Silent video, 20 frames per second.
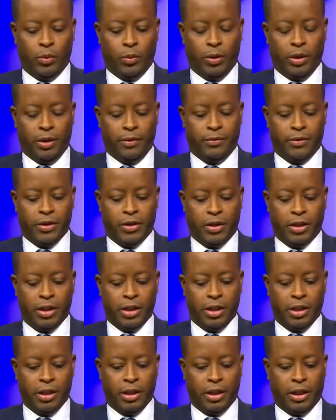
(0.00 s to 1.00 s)
We obviously
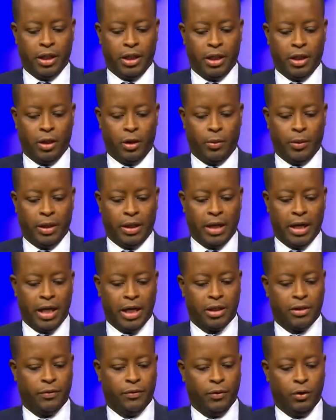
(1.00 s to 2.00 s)
are looking at our
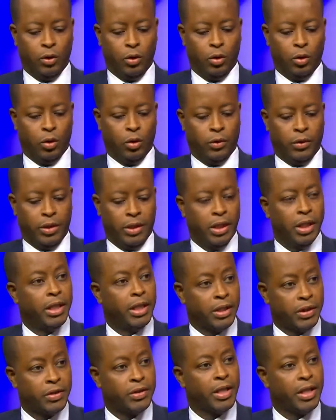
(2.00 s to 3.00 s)
cash flow in an
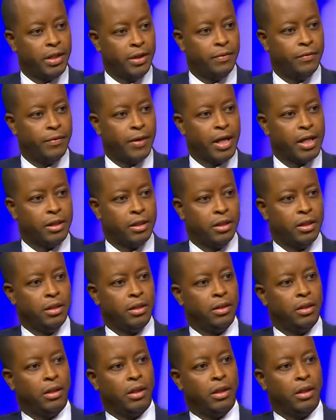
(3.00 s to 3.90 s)
extended fashion